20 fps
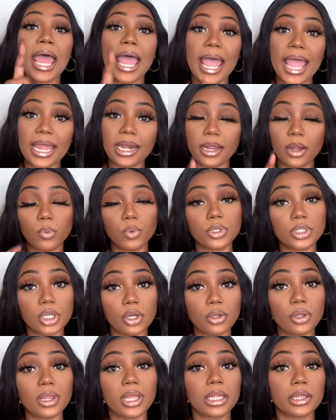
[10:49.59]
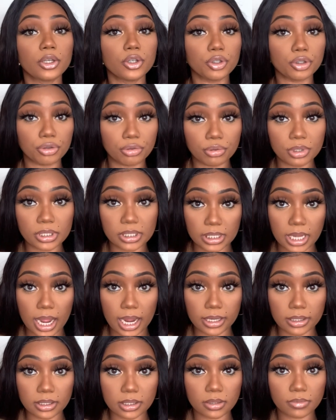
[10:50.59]
And I will tell you that they're true to
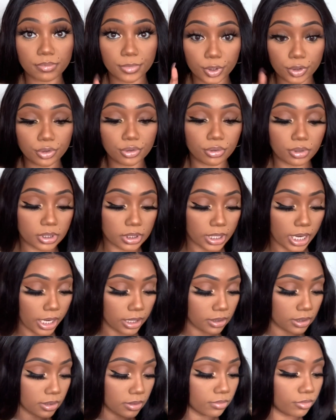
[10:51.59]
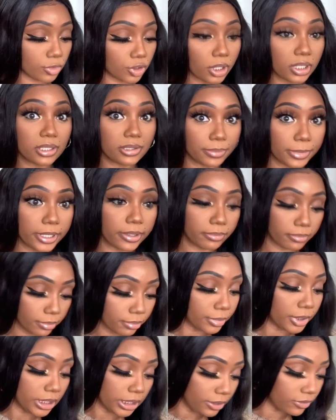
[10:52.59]
size. They're true to size. Trust me,
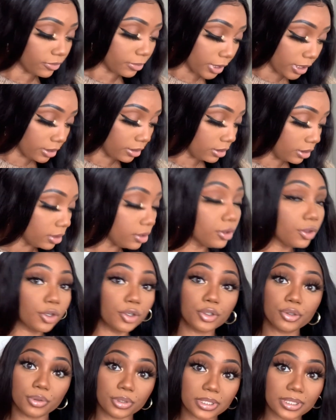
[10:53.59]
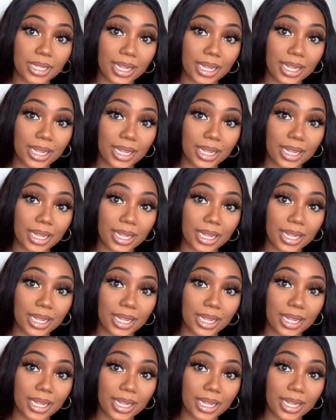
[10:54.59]
believe me, they're true to